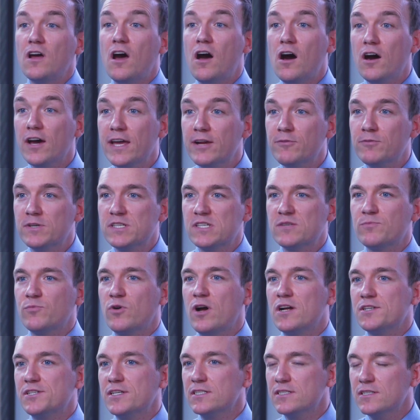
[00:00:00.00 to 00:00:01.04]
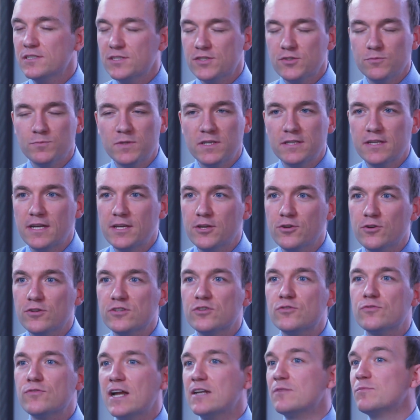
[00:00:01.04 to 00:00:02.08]
on a high-risk project, something that you're
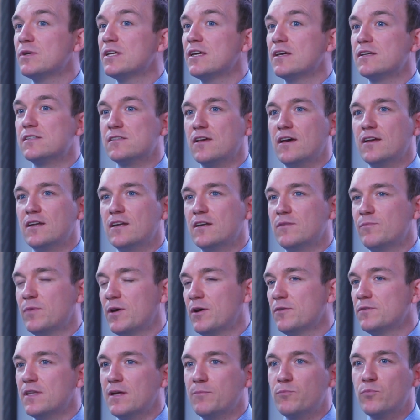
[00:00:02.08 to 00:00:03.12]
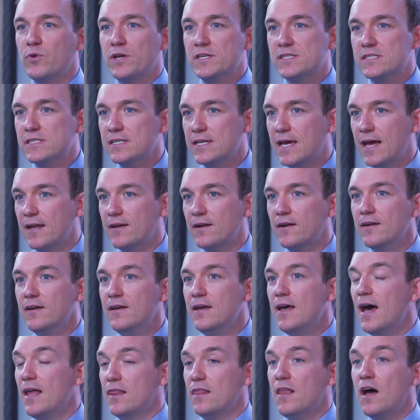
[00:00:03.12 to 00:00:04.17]
incredibly excited about, that brings together
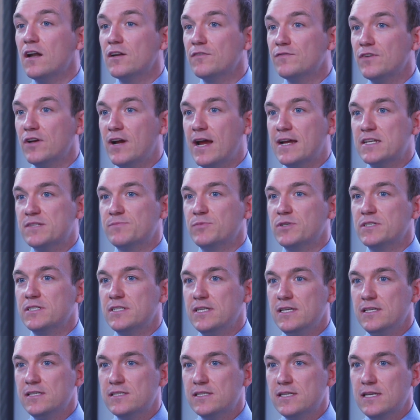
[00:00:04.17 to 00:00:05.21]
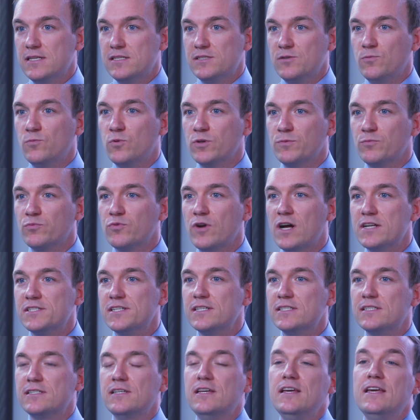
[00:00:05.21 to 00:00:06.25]
a lot of your expertise into one
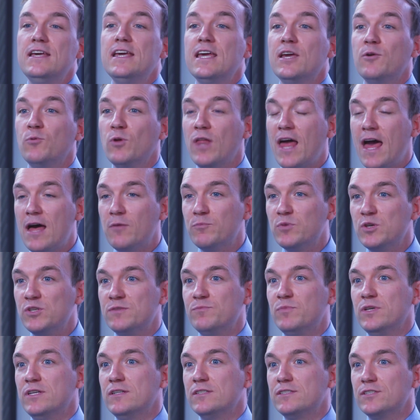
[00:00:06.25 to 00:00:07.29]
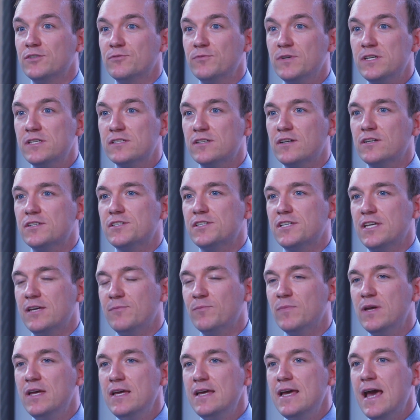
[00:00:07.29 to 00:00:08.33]
project. It will help you to build your research team,
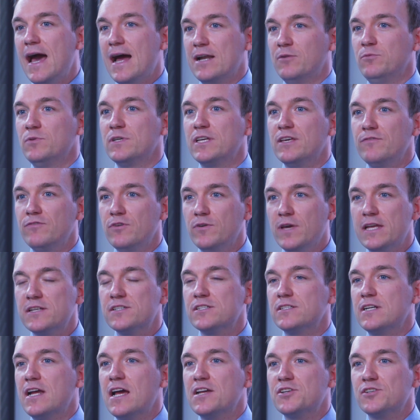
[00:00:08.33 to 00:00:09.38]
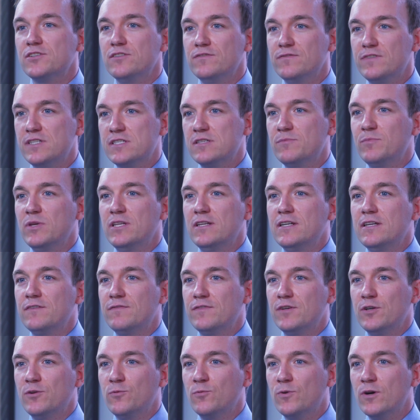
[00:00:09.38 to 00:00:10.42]
and it will give you international visibility
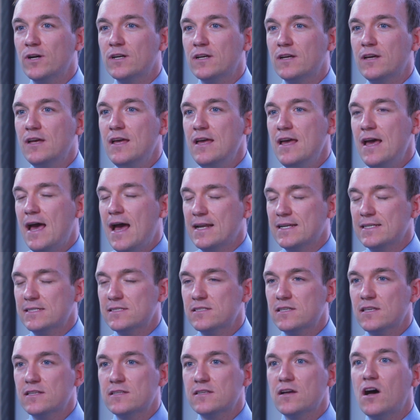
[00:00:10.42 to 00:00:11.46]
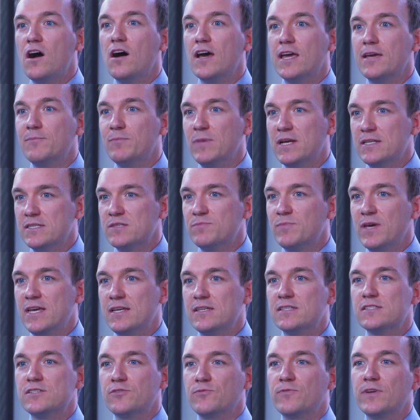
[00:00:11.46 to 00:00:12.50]
for your work, and it's a time and
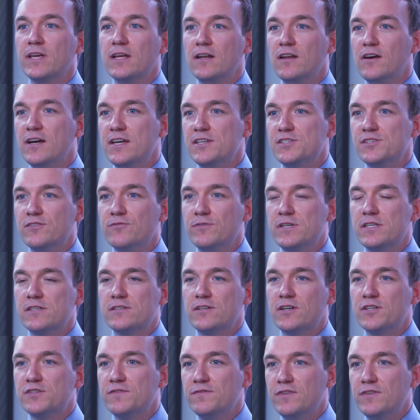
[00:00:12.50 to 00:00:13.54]
space to realize your research